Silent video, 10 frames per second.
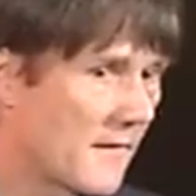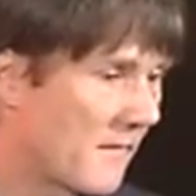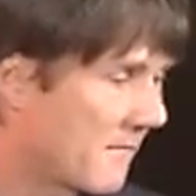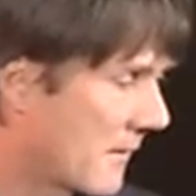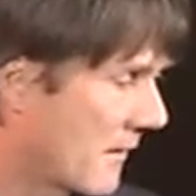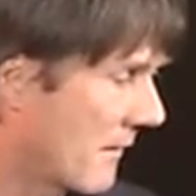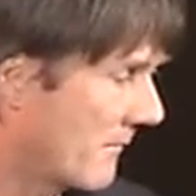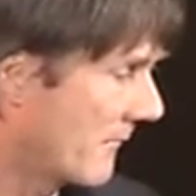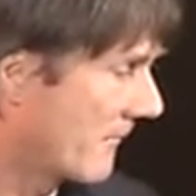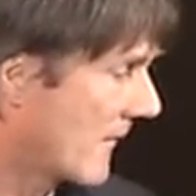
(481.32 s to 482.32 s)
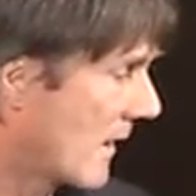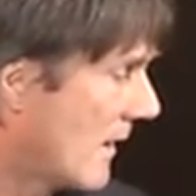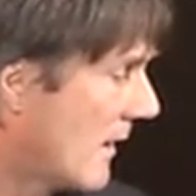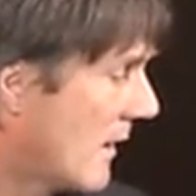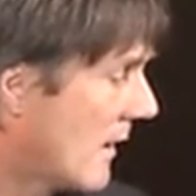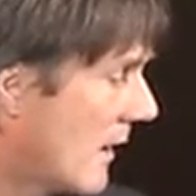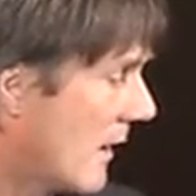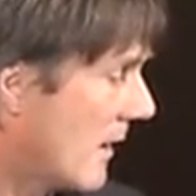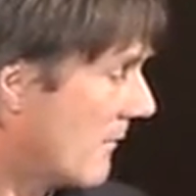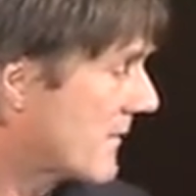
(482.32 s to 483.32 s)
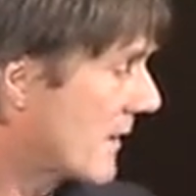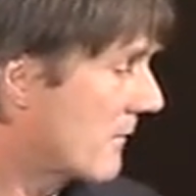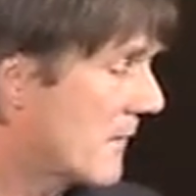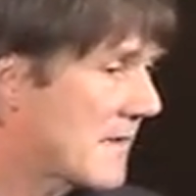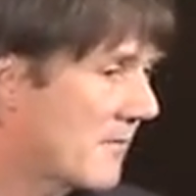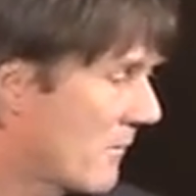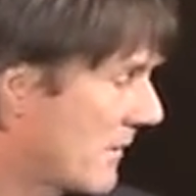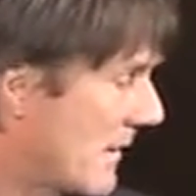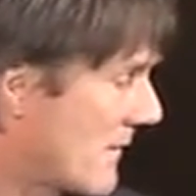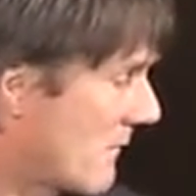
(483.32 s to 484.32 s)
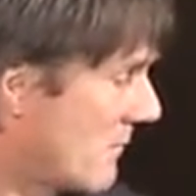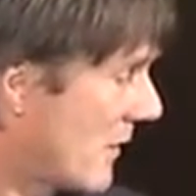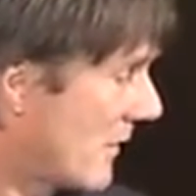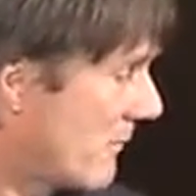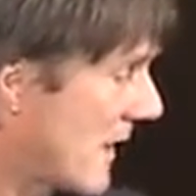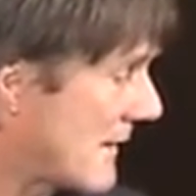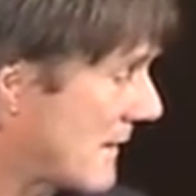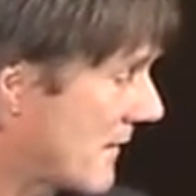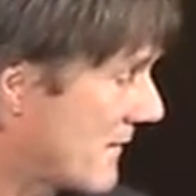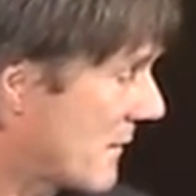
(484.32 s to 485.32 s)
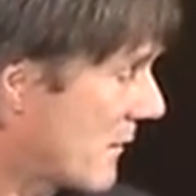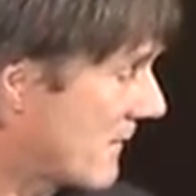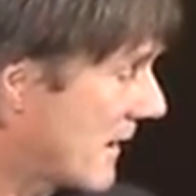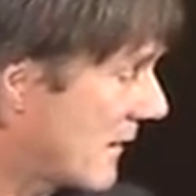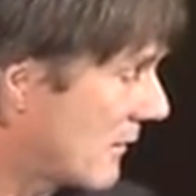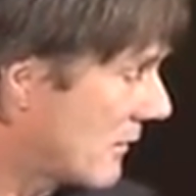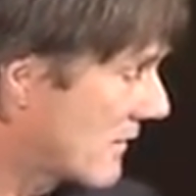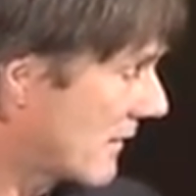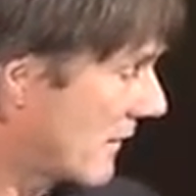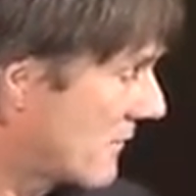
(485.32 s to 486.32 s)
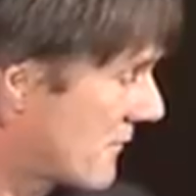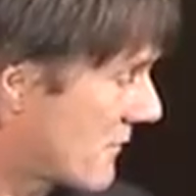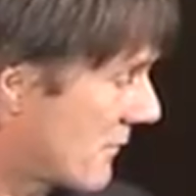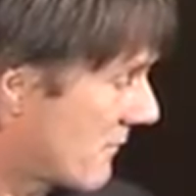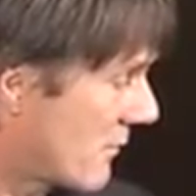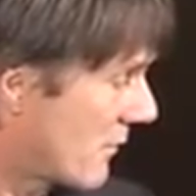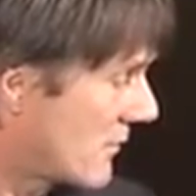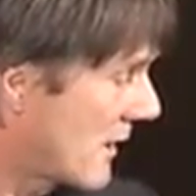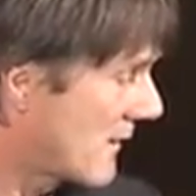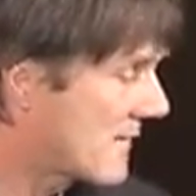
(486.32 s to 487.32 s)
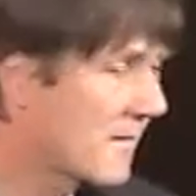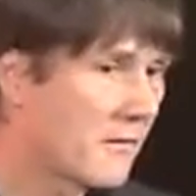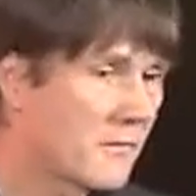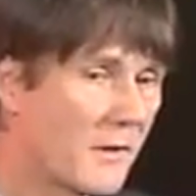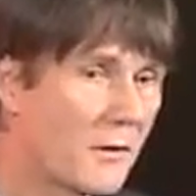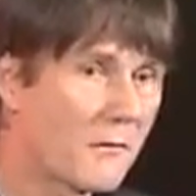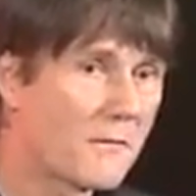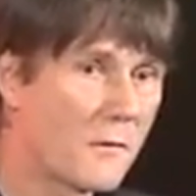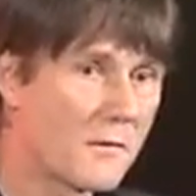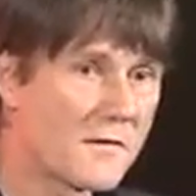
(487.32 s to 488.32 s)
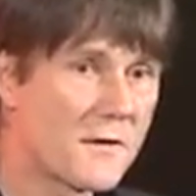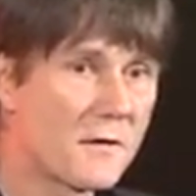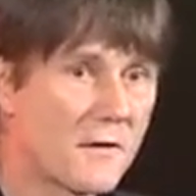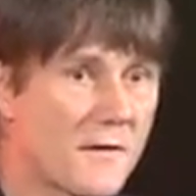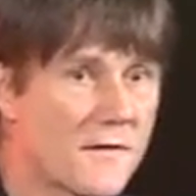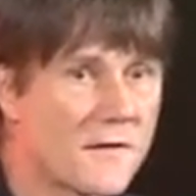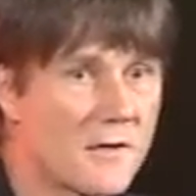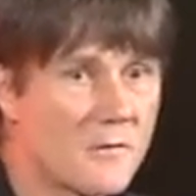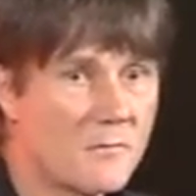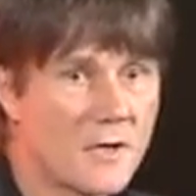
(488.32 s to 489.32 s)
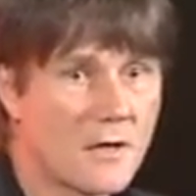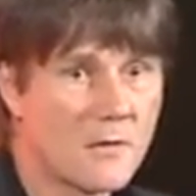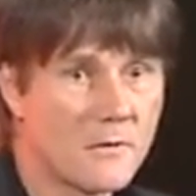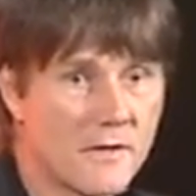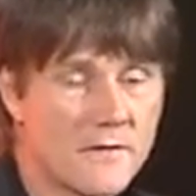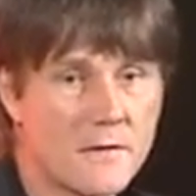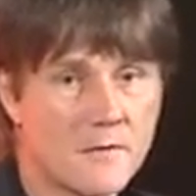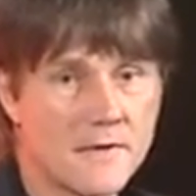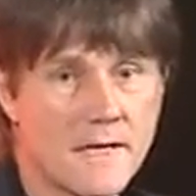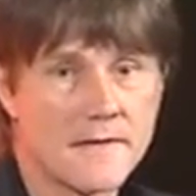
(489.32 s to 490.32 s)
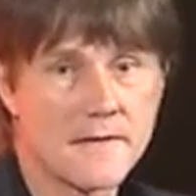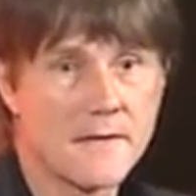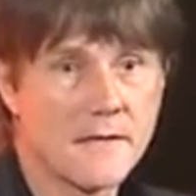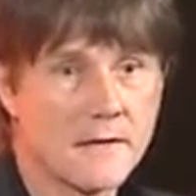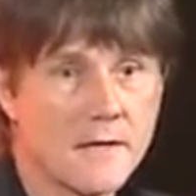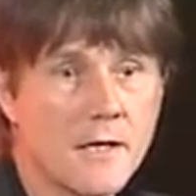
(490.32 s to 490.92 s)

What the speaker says: in Africa. So first of all, we did a sort of baseline survey and looked at the literature projects, and we got 4 students, 2 in Malawi and 2 in Tanzania,